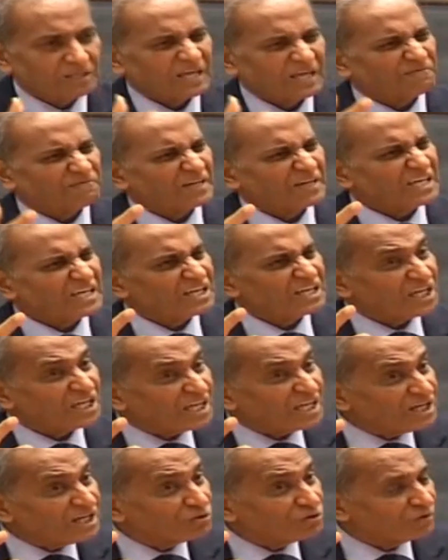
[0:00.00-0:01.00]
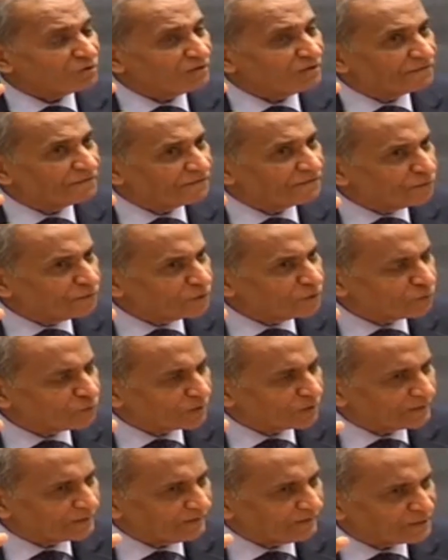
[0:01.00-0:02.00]
They are very keen to infuse
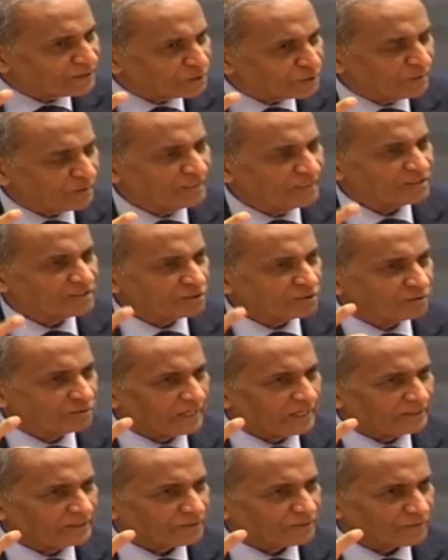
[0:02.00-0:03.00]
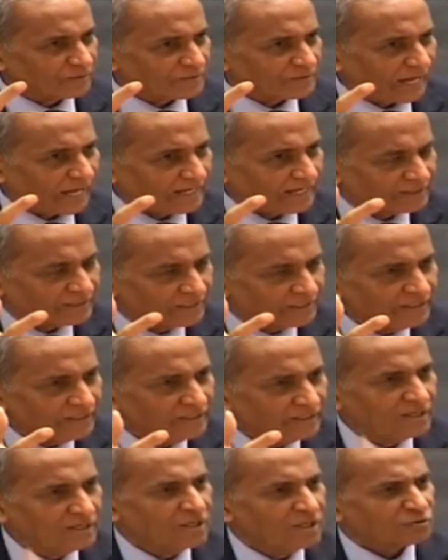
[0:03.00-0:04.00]
what they've experienced into greater
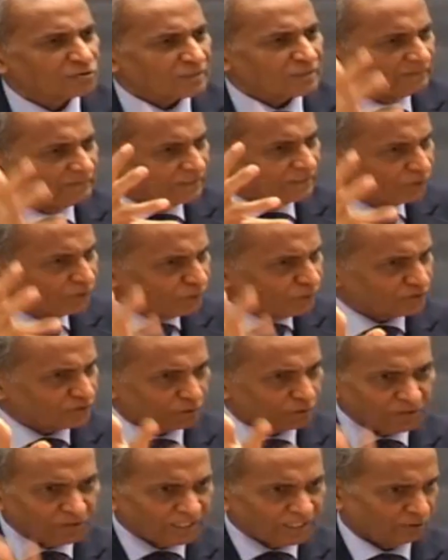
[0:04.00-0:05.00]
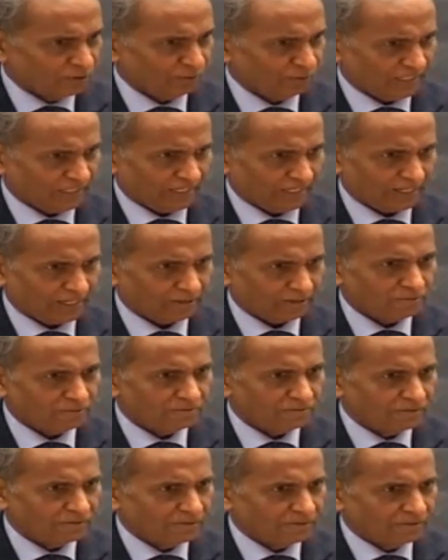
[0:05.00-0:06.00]
society, so they will use the only tool they
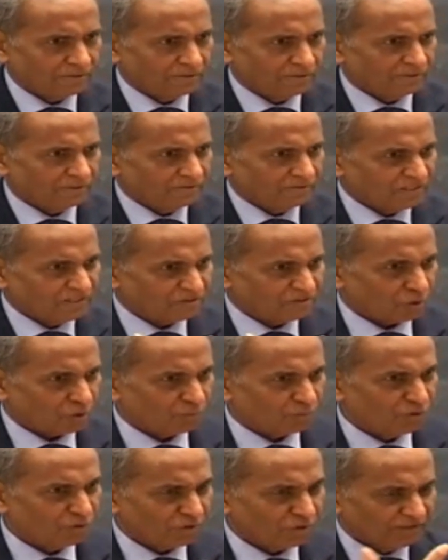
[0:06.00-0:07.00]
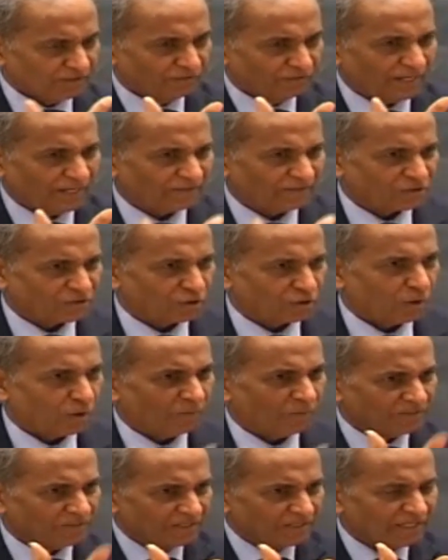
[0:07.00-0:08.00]
have, this
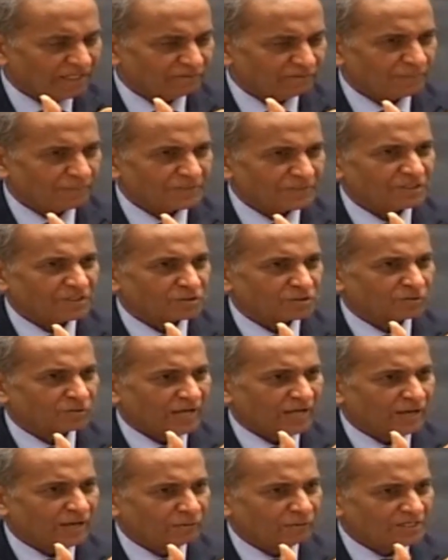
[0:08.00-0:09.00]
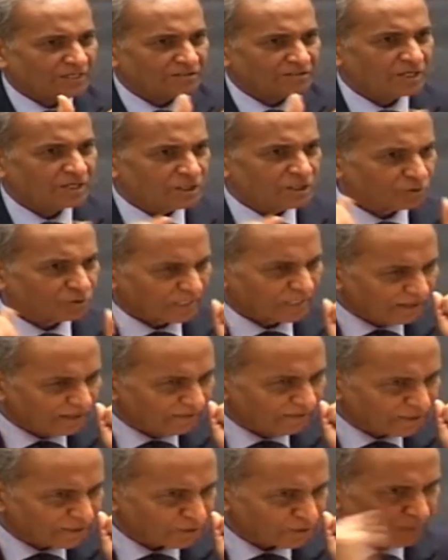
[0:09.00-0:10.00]
common thing that we possess called language, to
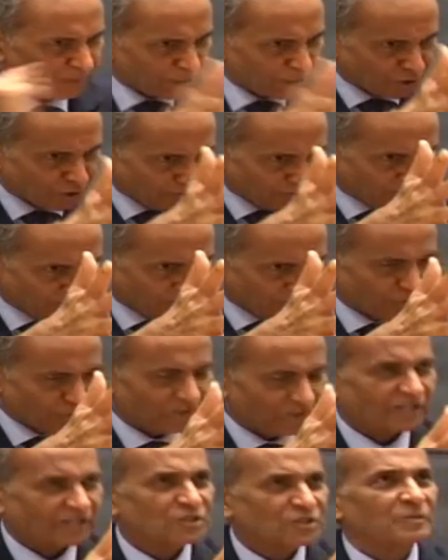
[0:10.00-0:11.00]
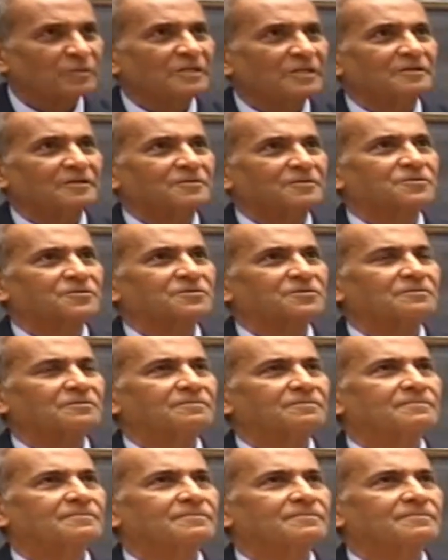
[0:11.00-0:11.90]
give expression to their experience.